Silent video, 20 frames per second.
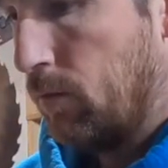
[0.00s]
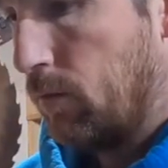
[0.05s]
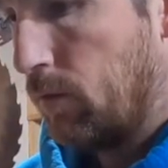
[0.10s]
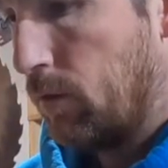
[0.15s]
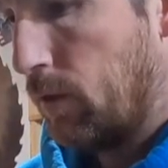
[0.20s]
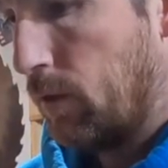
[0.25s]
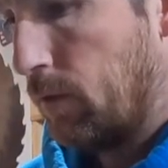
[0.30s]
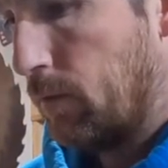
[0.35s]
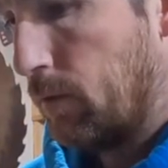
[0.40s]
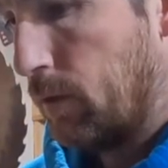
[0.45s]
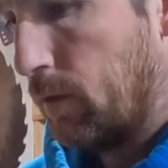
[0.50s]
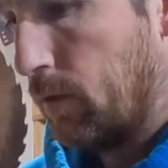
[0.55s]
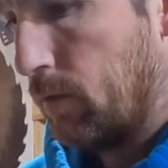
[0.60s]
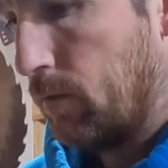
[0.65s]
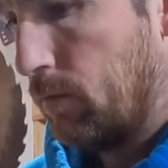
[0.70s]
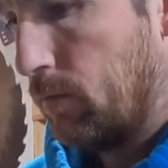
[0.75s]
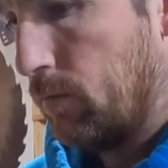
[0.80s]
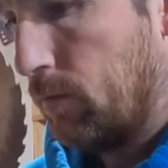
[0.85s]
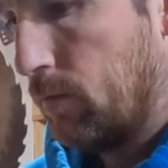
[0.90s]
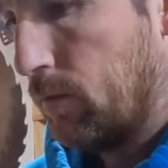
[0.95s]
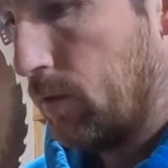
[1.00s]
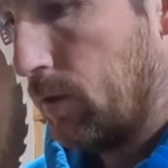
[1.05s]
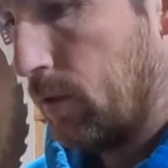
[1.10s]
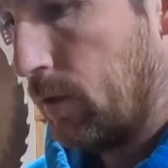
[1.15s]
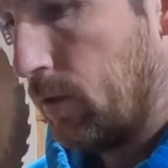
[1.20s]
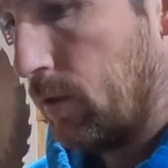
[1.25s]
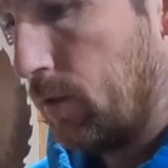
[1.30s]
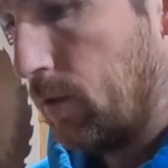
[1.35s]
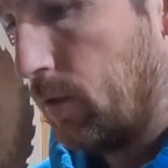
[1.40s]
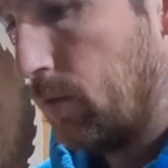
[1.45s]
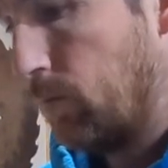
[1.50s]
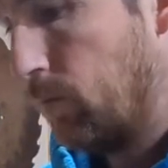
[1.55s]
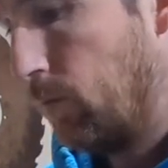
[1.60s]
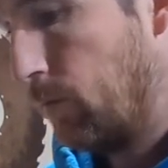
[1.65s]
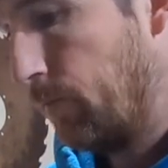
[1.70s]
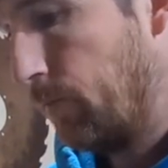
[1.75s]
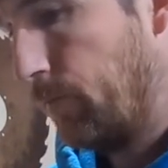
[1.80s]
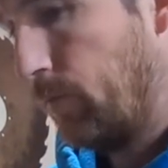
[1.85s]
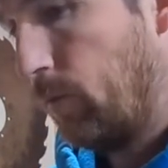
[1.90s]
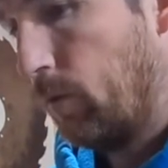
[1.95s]
Look at that way, it looks like it says
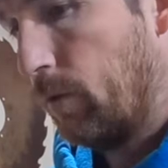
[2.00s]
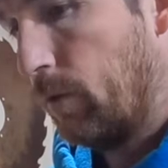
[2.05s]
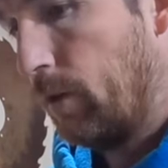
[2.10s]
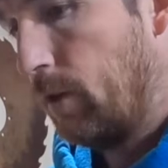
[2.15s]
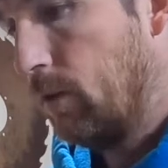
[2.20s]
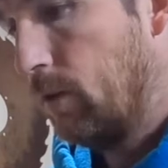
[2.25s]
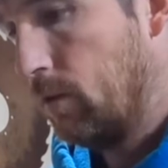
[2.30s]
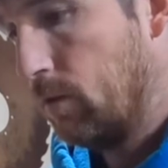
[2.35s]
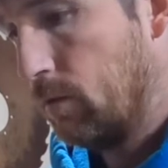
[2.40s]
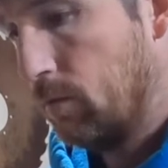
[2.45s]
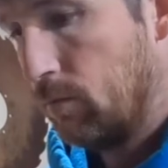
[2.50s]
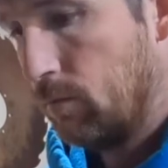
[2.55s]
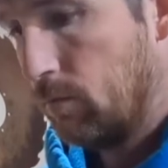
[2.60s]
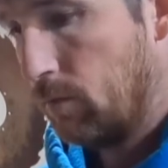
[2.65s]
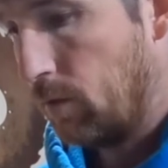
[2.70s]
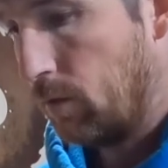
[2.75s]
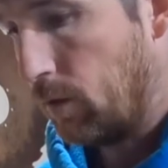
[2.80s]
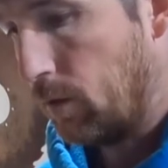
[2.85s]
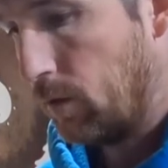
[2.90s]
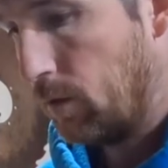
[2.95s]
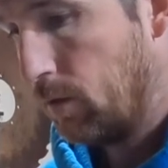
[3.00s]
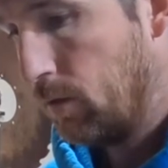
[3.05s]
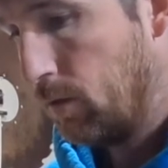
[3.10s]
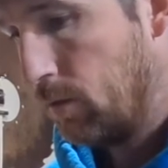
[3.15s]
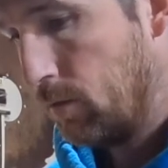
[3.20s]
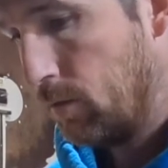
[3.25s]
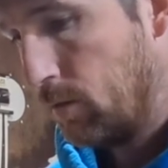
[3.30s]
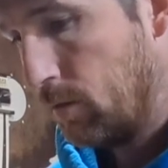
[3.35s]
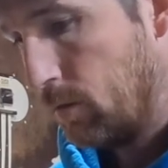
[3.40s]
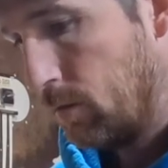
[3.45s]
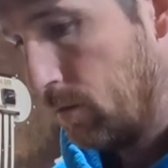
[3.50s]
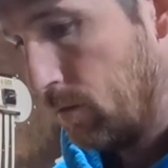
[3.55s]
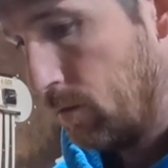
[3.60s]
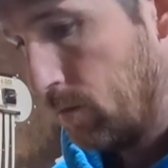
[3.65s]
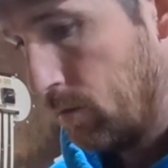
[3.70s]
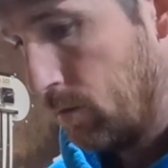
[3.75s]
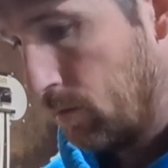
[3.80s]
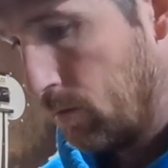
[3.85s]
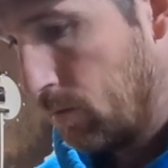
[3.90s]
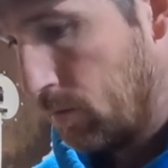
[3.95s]
140. Okay.
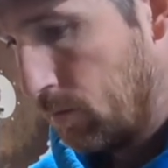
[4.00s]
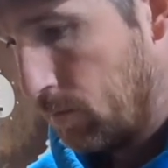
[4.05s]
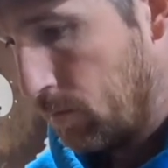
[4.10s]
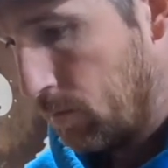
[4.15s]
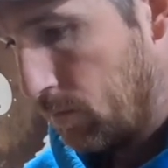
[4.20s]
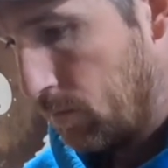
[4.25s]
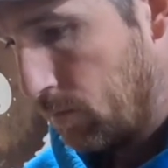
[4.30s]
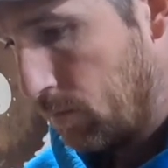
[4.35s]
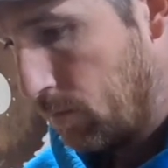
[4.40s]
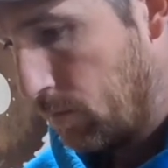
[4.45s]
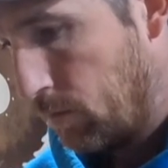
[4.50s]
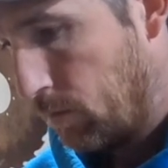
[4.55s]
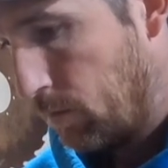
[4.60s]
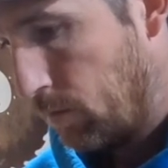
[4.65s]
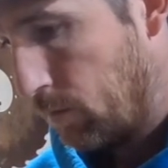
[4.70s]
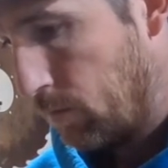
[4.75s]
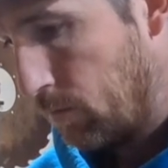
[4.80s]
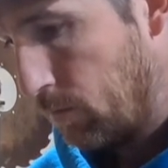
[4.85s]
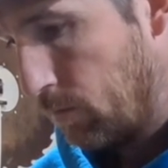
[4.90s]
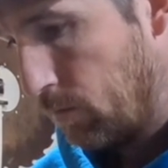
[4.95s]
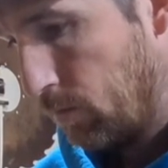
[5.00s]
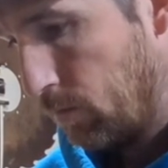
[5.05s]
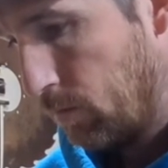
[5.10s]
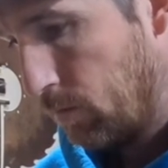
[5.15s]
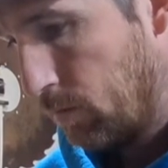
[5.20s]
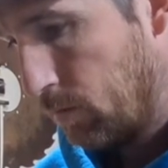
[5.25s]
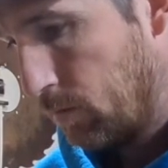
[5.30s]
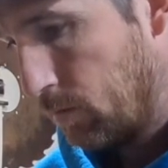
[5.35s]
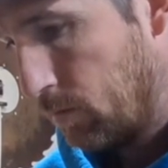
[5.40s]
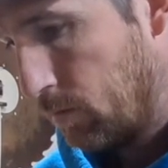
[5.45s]
2.